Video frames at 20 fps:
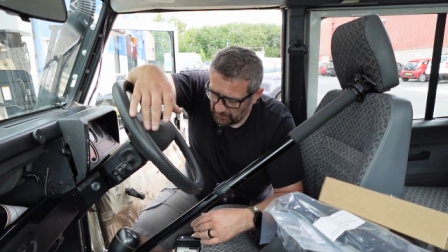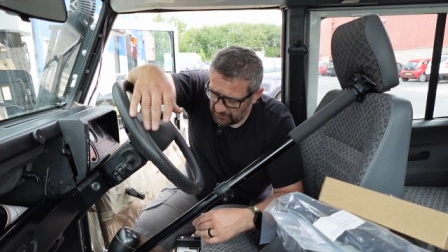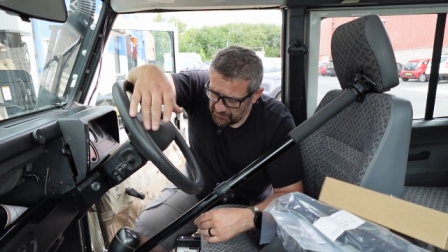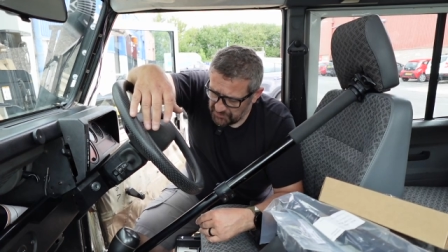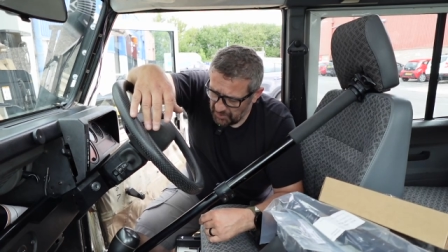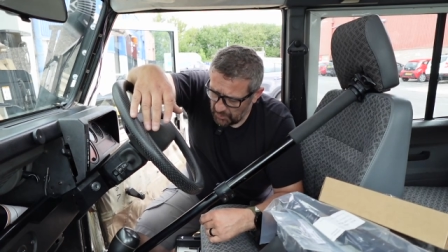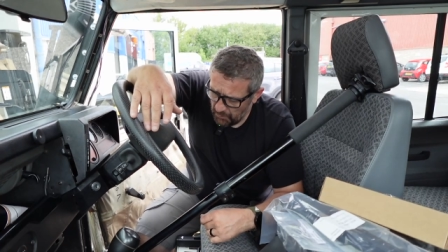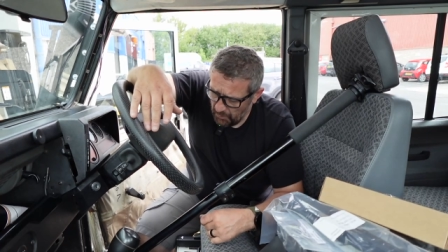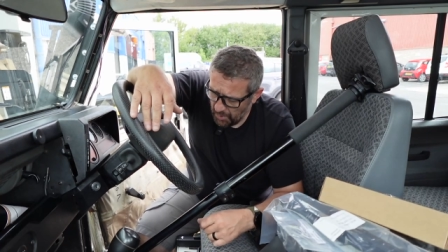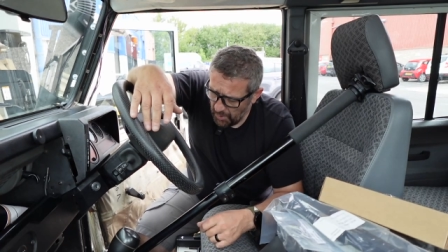
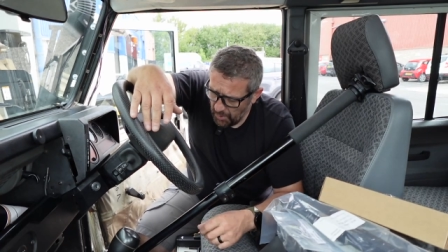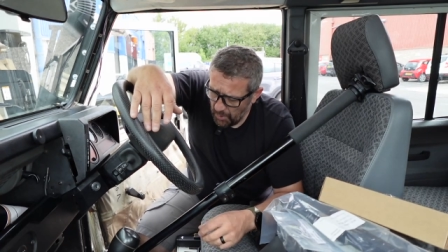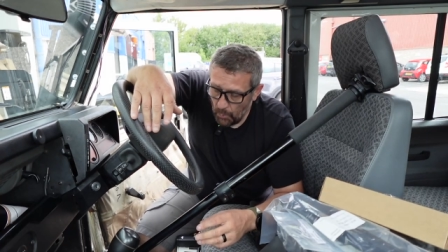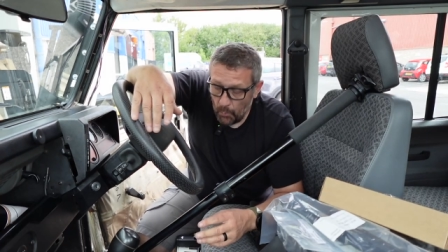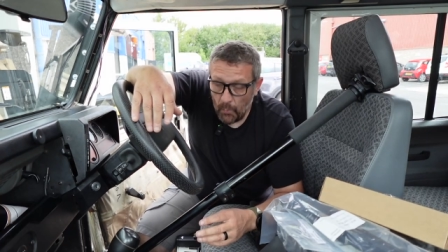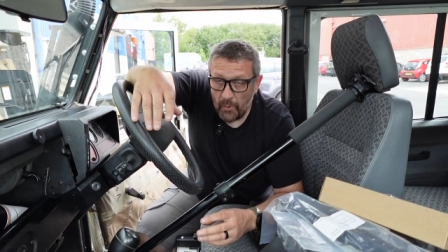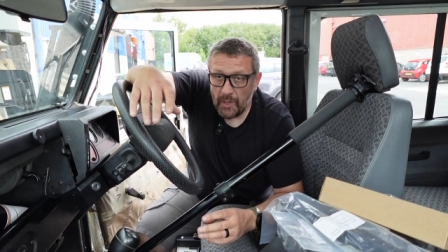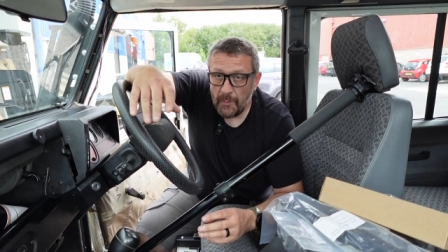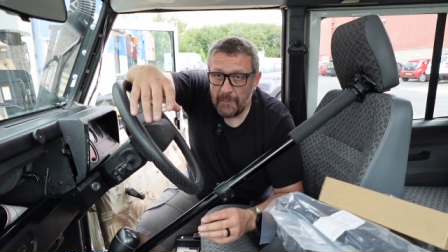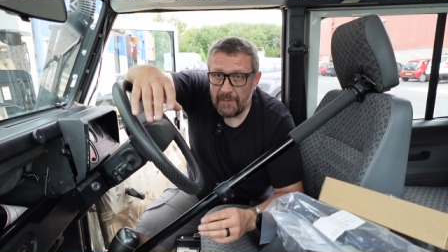So
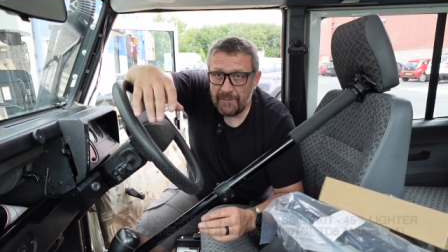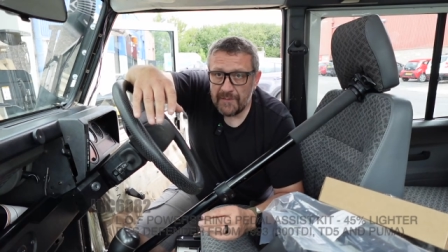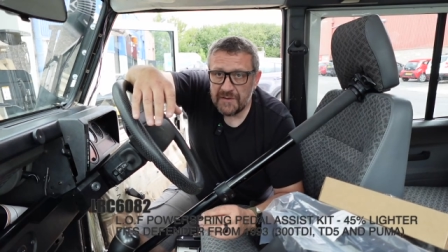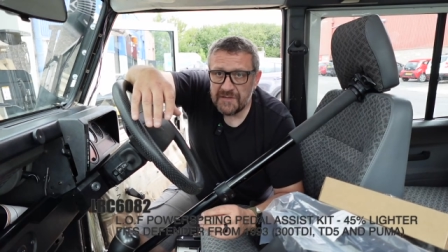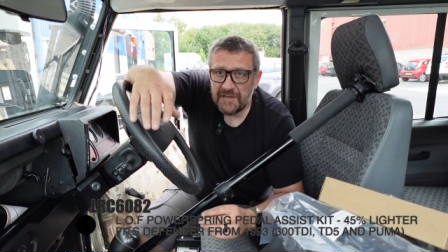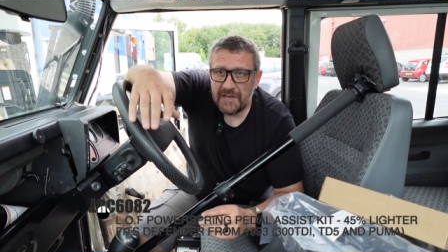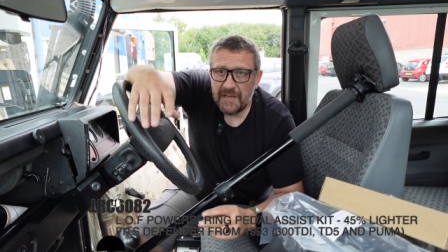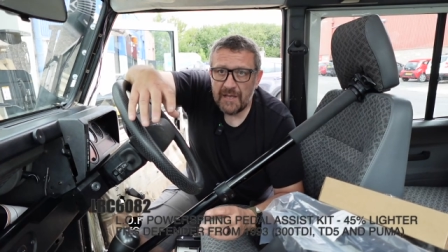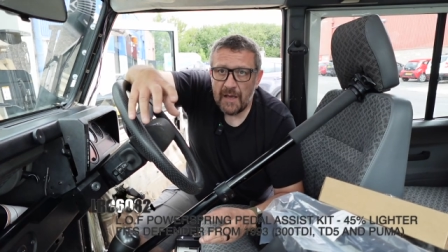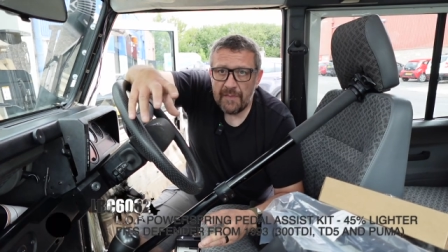we're going to be
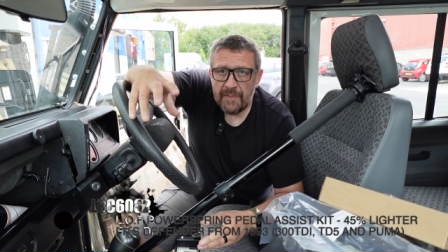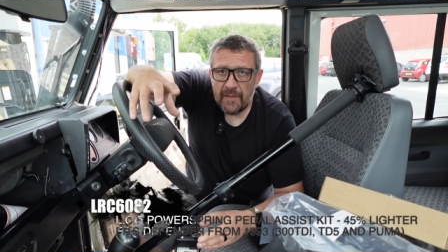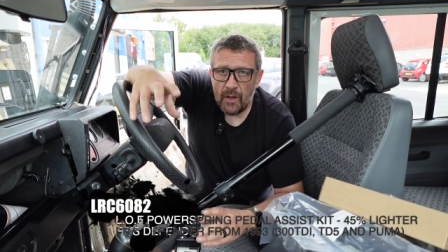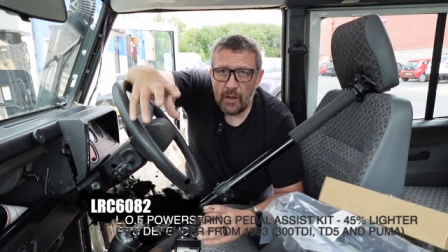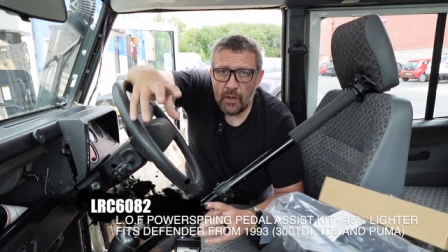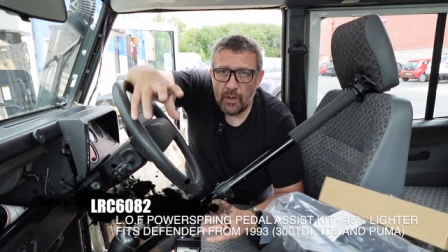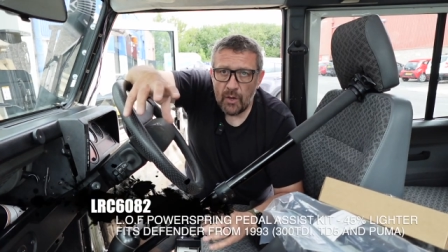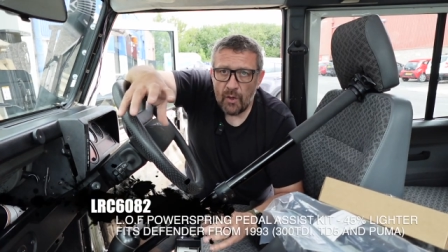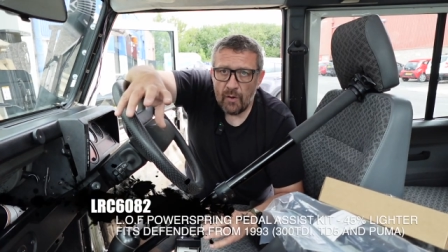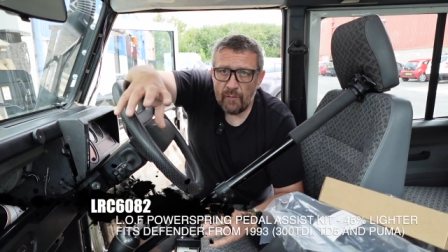fitting the
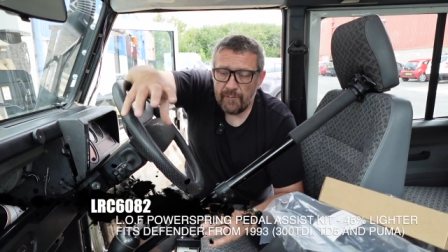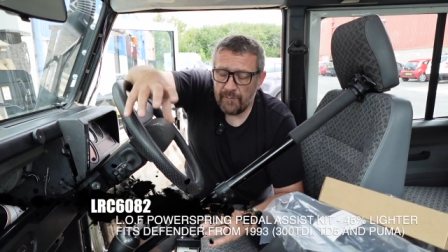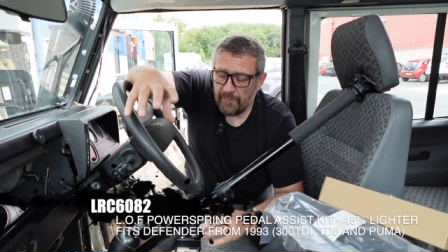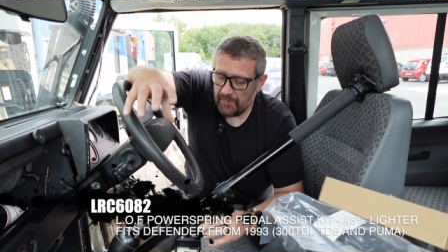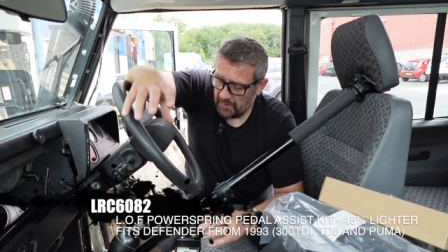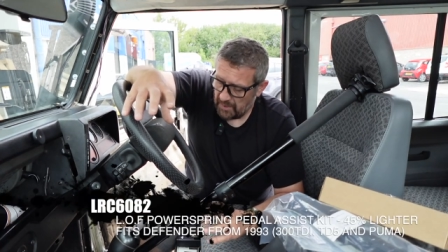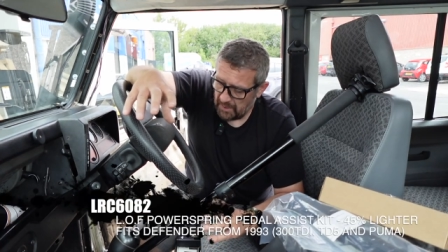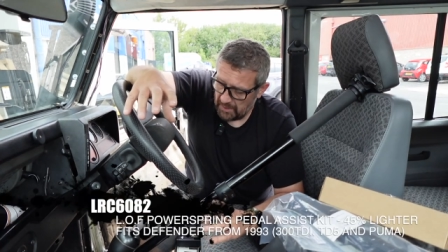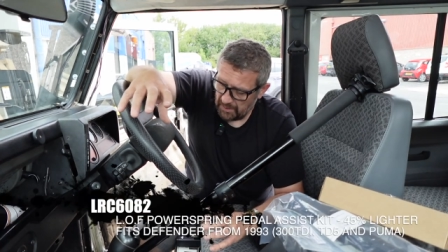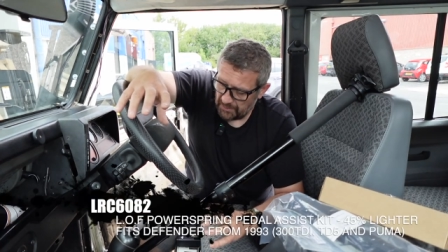LOF
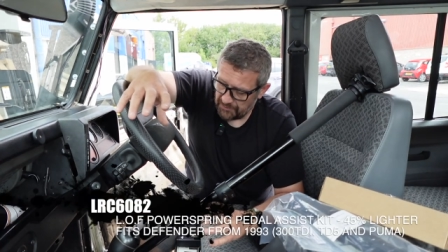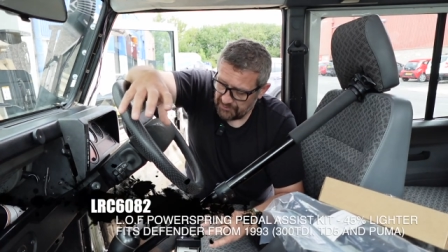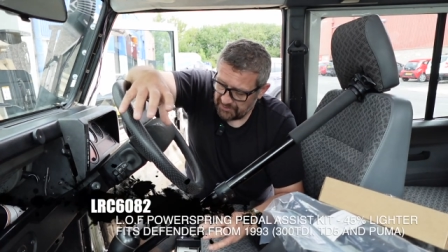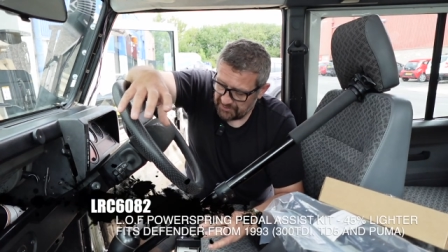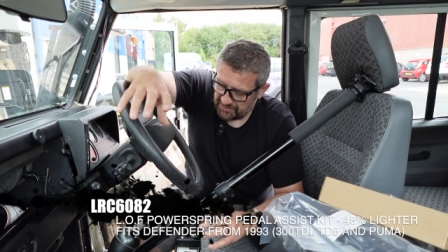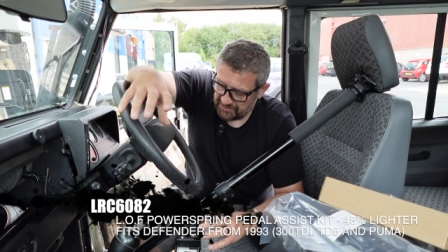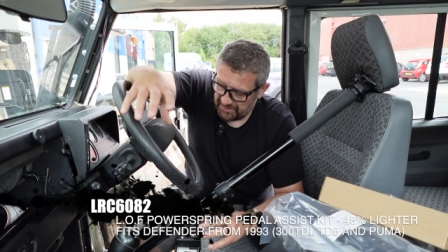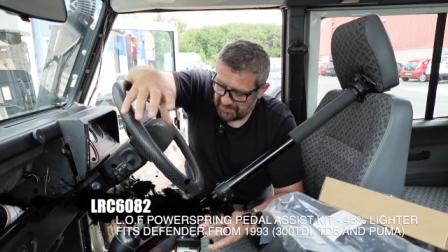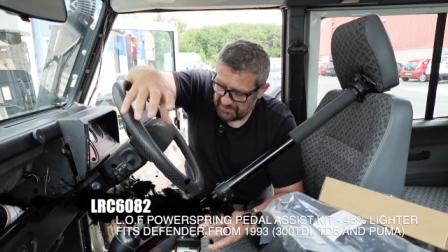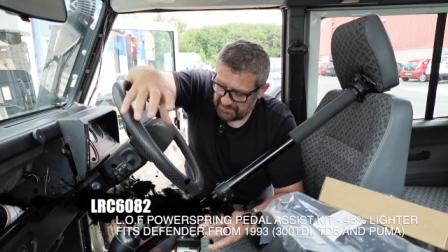clutch
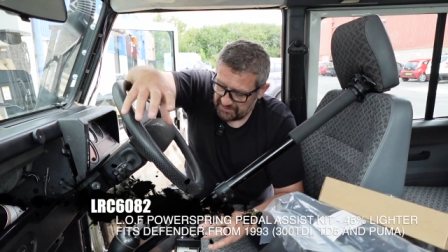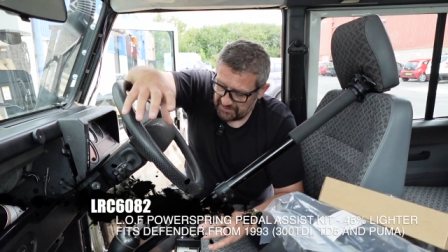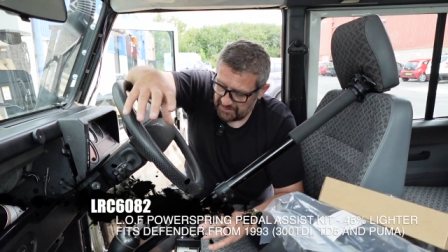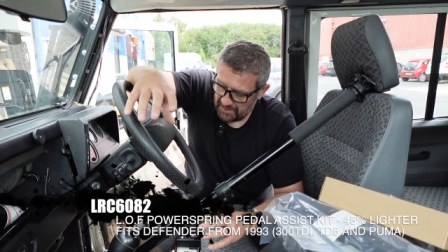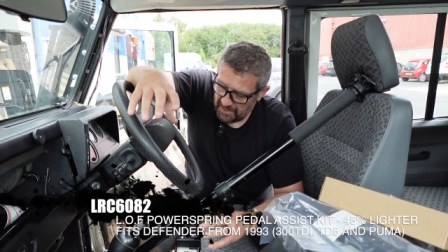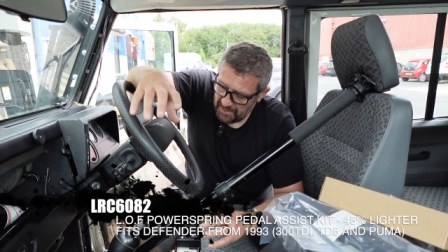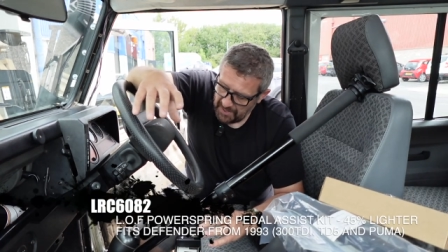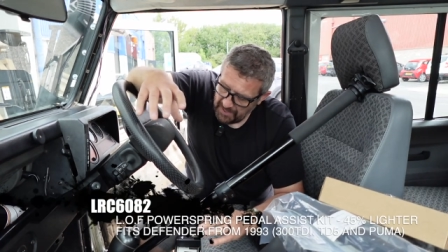assist,